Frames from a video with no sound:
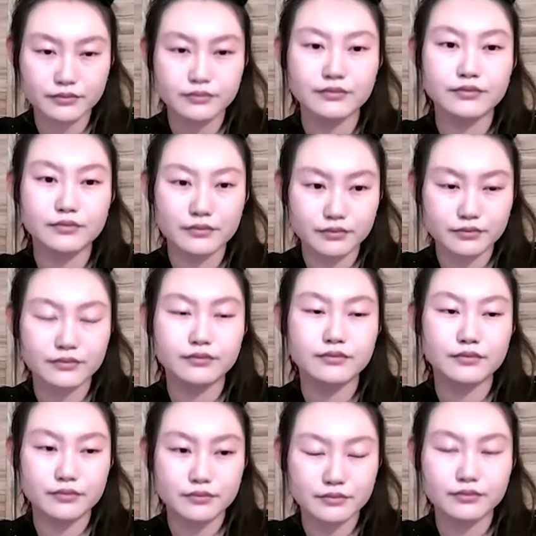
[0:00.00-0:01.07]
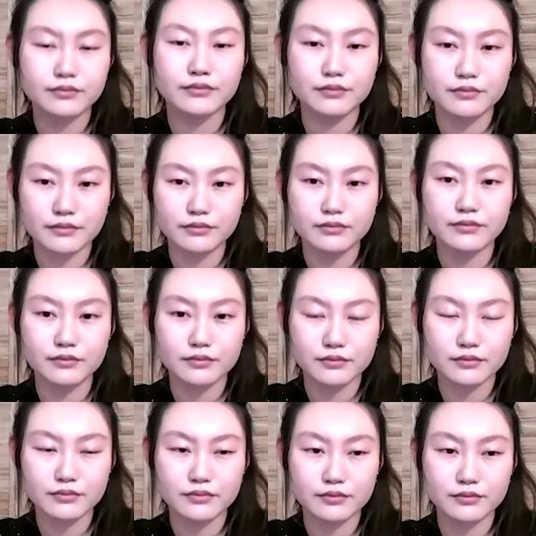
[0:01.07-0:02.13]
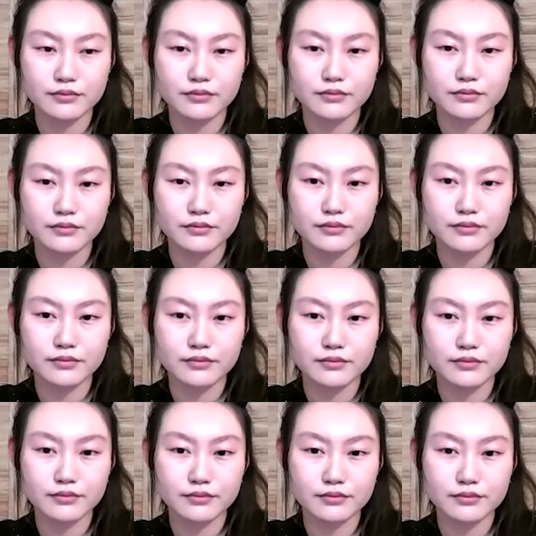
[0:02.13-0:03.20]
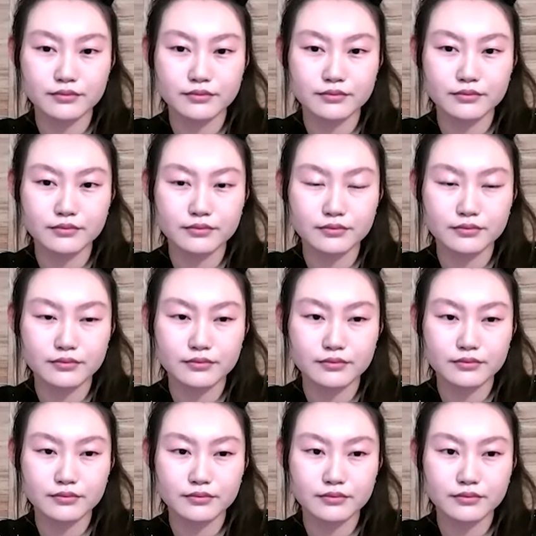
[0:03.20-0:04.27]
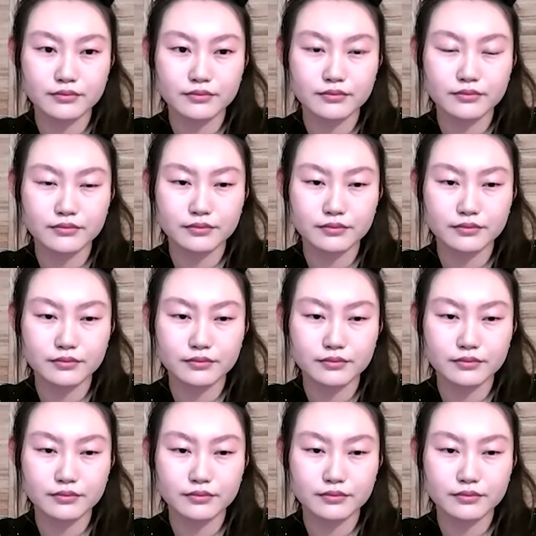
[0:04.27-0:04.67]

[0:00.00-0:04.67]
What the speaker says: The person shown says nothing.